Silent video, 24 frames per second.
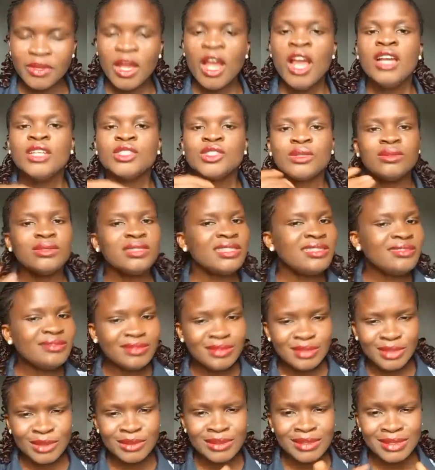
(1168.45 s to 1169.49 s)
Something
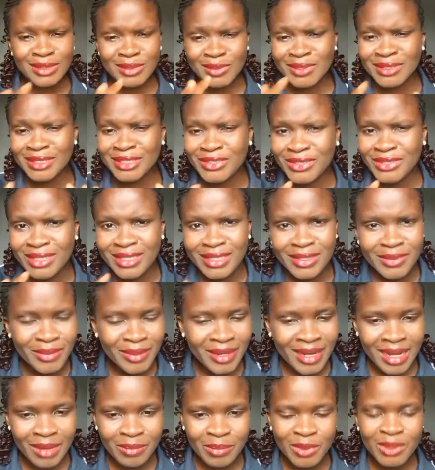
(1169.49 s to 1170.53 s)
so intriguing will
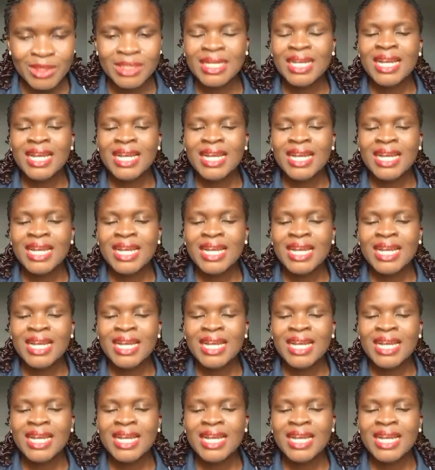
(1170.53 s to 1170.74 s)
happen.